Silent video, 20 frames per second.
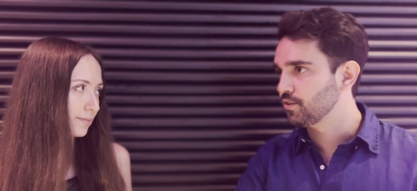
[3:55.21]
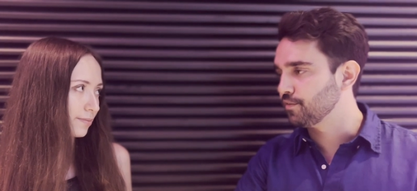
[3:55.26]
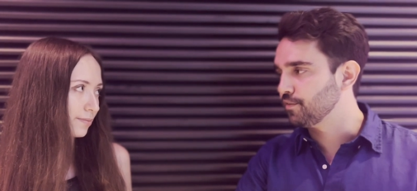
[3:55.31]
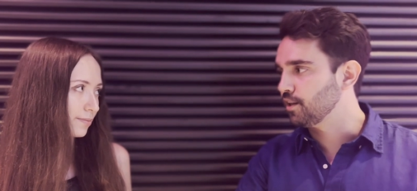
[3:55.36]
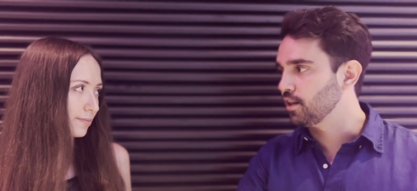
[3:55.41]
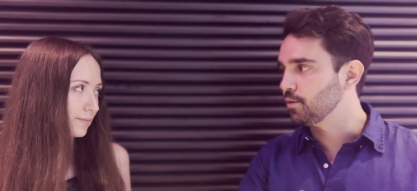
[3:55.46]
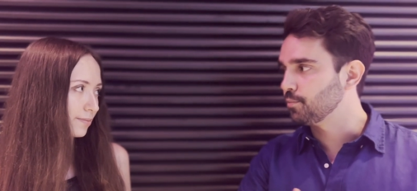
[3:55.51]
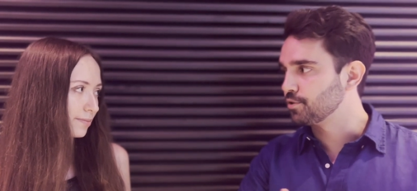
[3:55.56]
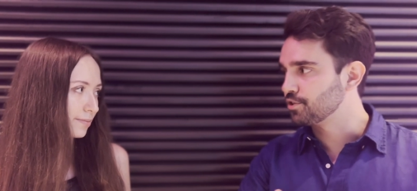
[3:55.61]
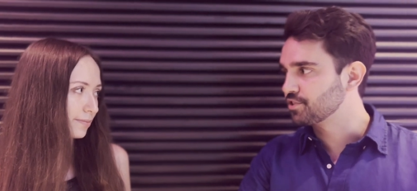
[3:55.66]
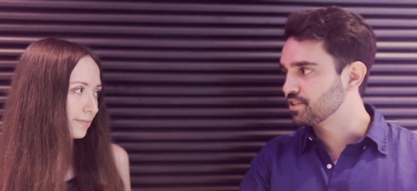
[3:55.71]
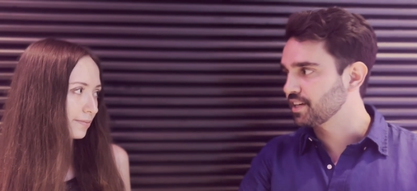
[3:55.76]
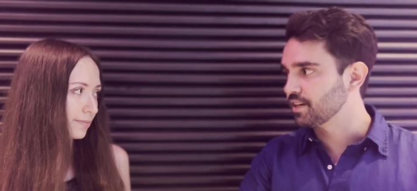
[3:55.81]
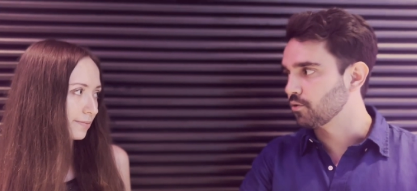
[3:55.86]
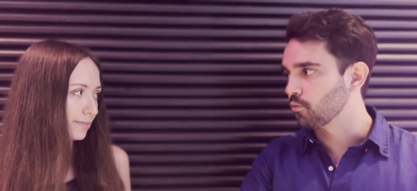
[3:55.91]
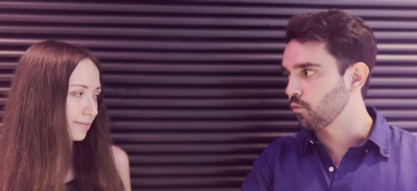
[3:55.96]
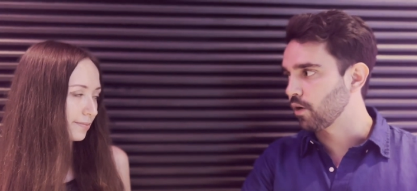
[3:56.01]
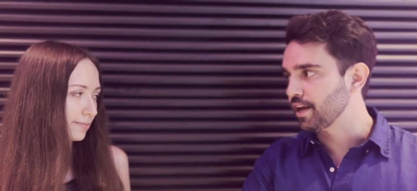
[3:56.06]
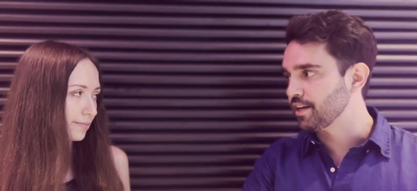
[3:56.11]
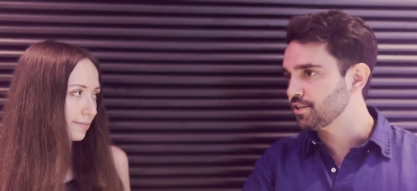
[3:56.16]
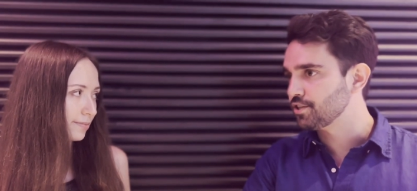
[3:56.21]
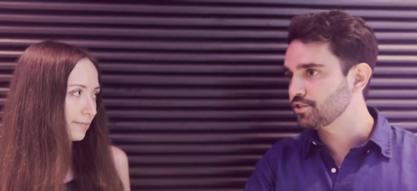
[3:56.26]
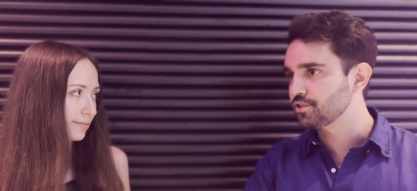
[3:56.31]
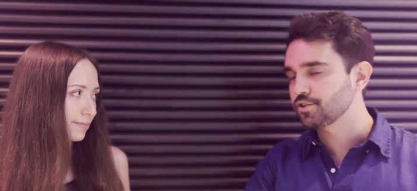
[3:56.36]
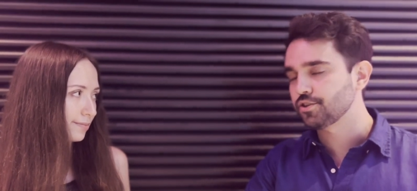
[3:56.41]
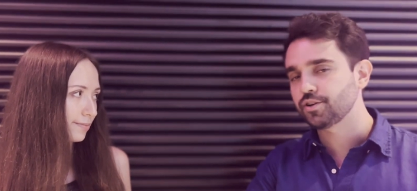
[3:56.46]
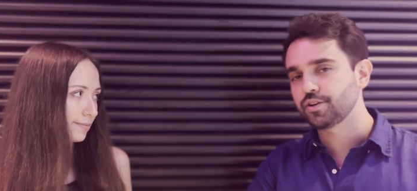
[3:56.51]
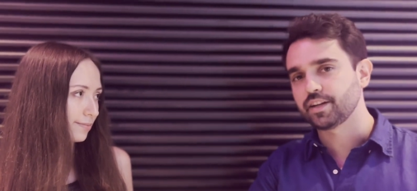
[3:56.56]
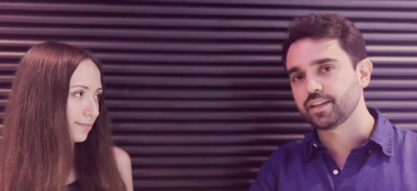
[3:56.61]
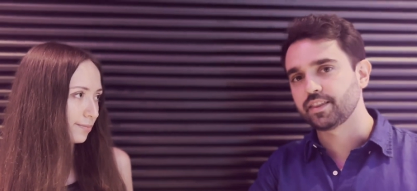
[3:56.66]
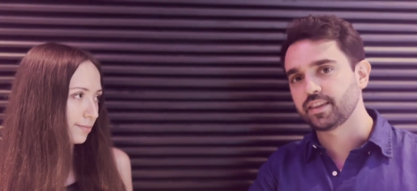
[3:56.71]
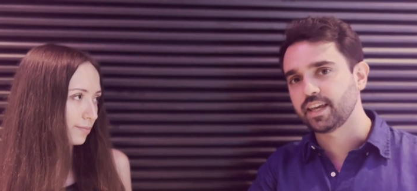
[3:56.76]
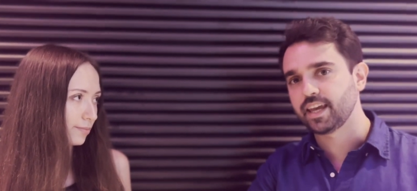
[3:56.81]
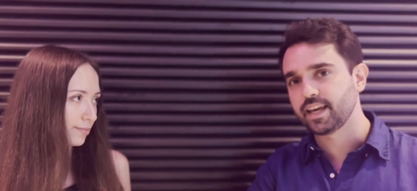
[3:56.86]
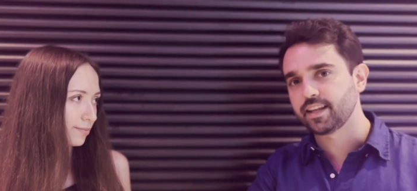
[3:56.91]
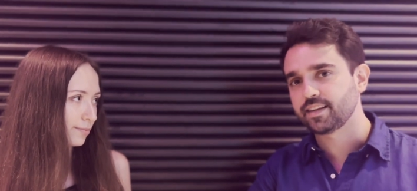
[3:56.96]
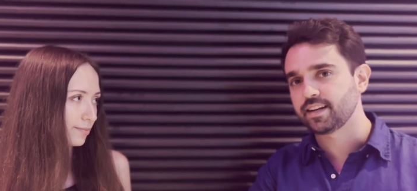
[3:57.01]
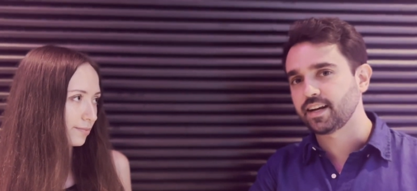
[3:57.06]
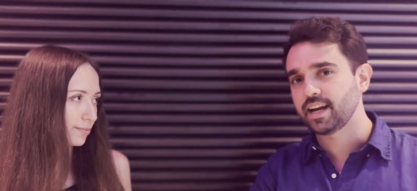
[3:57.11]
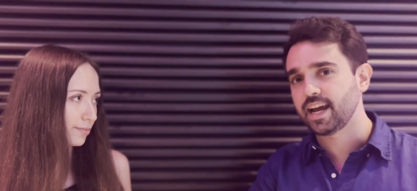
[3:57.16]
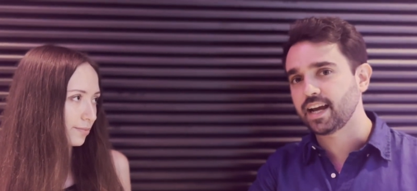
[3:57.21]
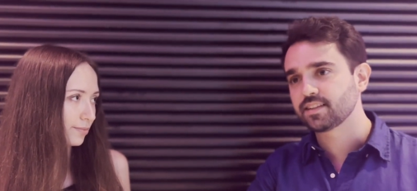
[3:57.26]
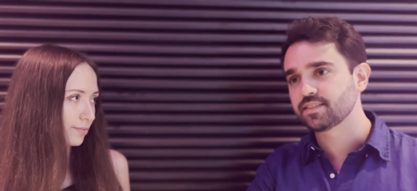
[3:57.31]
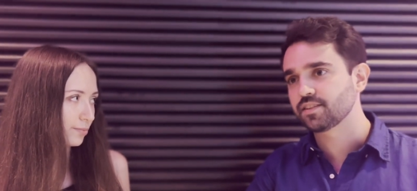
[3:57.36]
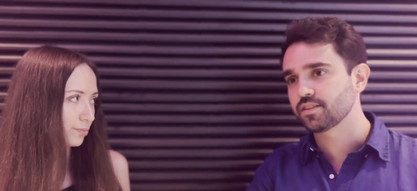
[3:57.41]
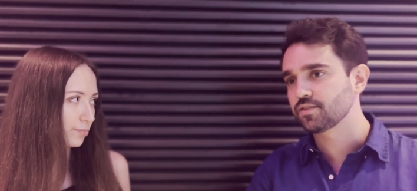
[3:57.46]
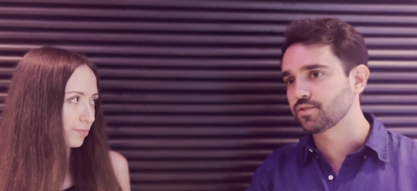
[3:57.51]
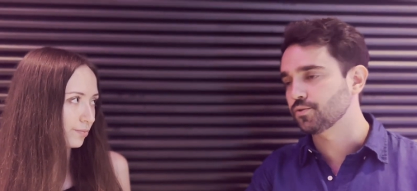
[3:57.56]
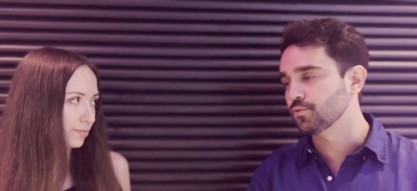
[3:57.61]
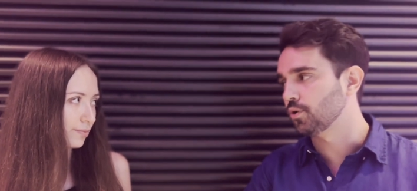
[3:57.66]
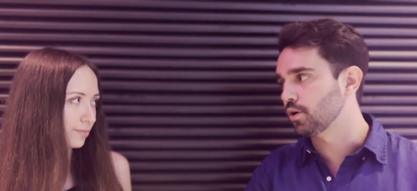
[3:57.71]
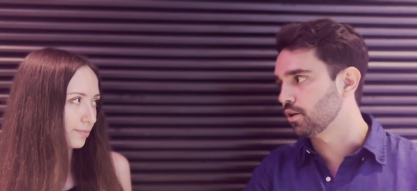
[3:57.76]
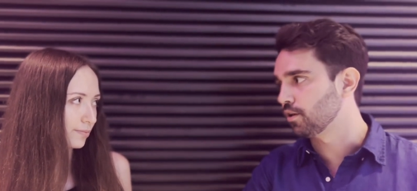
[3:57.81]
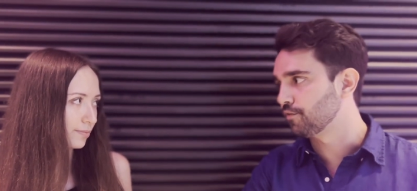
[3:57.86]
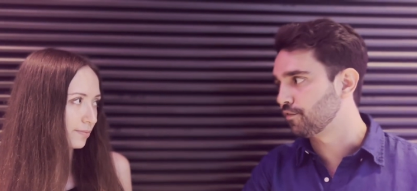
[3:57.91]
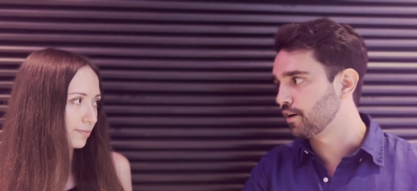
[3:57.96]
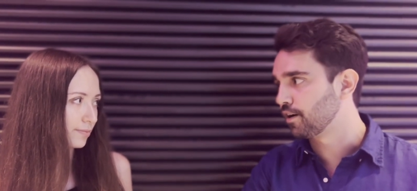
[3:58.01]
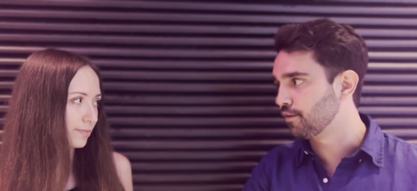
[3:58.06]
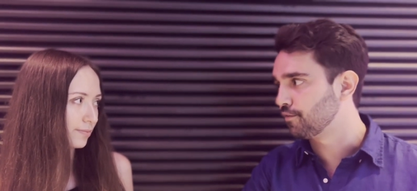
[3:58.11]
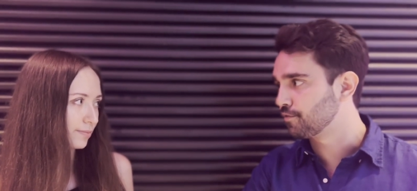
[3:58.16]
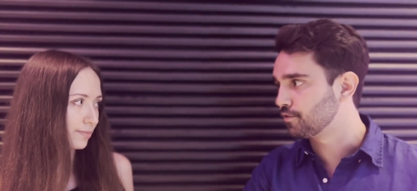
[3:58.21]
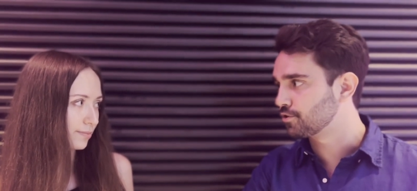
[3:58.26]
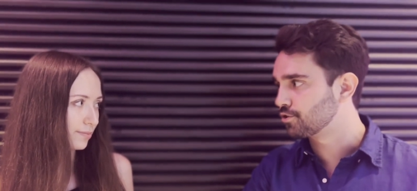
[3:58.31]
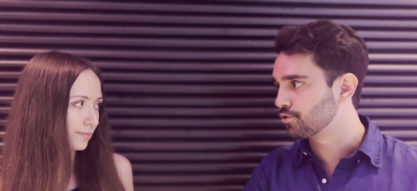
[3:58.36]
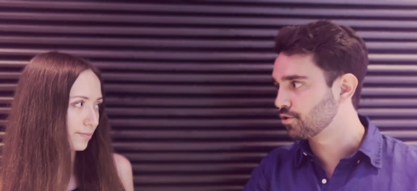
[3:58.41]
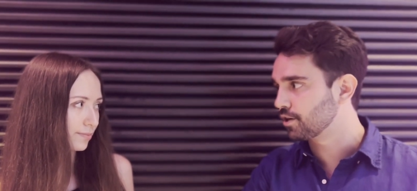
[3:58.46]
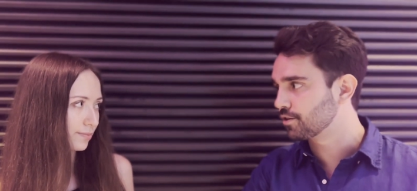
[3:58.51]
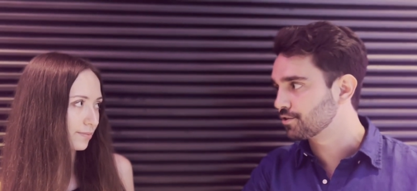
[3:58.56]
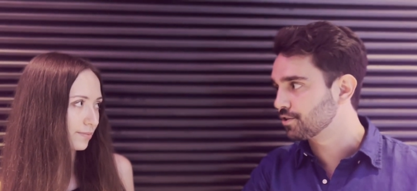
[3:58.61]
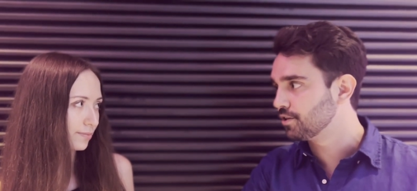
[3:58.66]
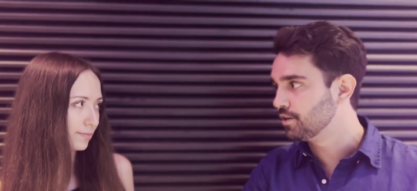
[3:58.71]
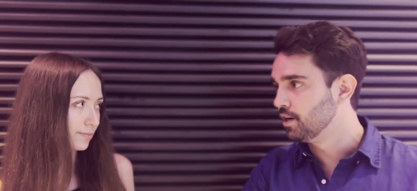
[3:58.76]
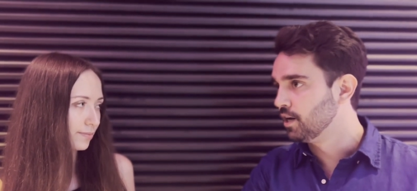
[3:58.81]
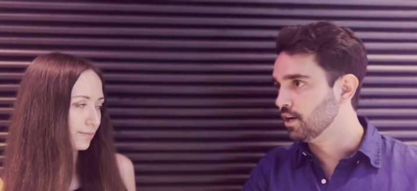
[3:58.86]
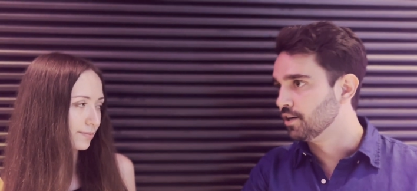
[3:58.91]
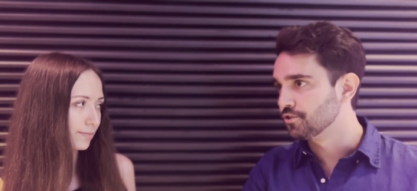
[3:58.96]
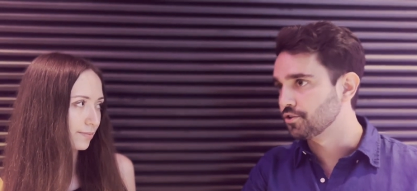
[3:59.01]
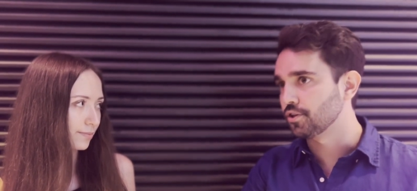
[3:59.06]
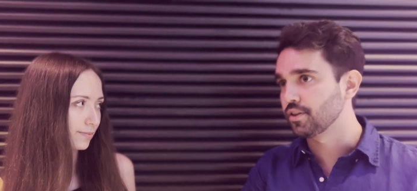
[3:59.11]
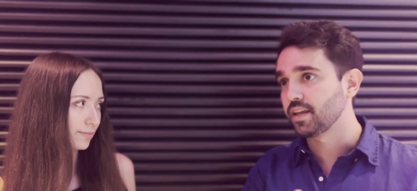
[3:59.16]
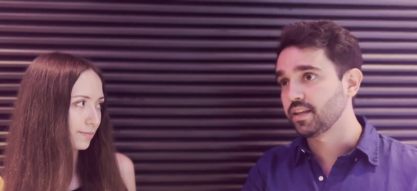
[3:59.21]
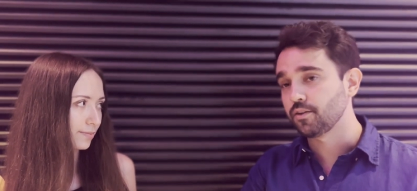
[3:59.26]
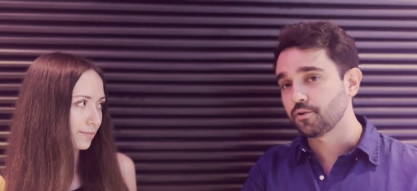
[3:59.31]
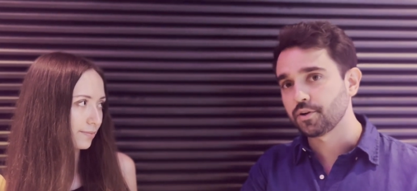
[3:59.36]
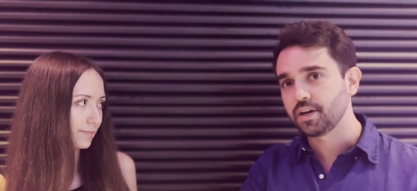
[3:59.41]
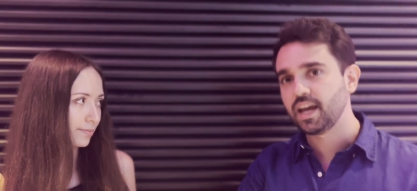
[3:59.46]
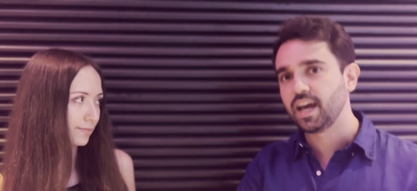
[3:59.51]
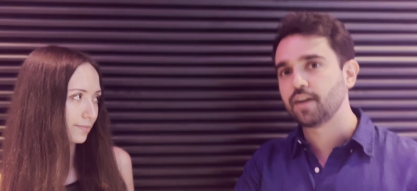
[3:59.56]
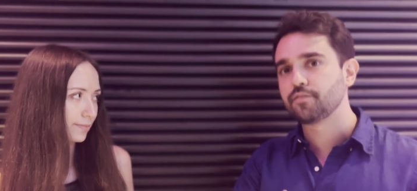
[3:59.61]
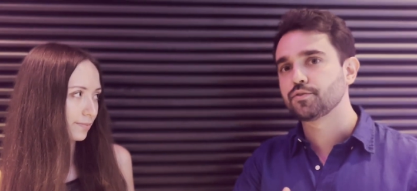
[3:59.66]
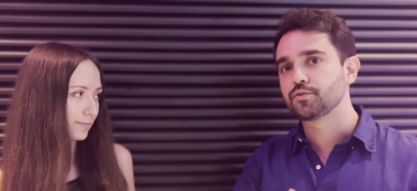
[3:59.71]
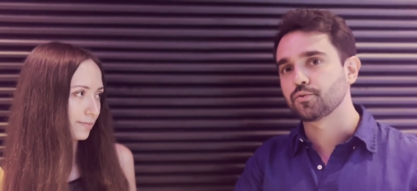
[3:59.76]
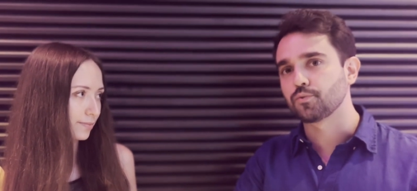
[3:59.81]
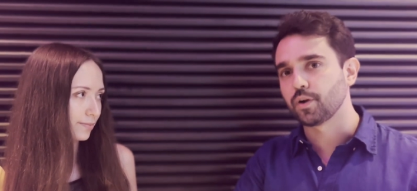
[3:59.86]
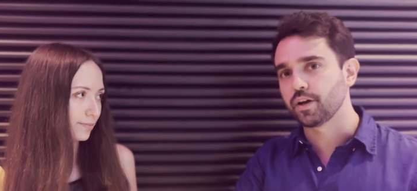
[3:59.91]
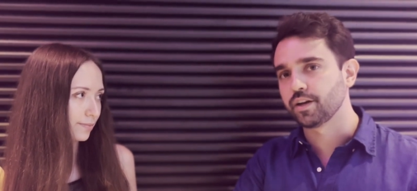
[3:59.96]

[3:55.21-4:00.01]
Speaker 1: Developers can register and get an access to all of our infrastructure, so they don't have to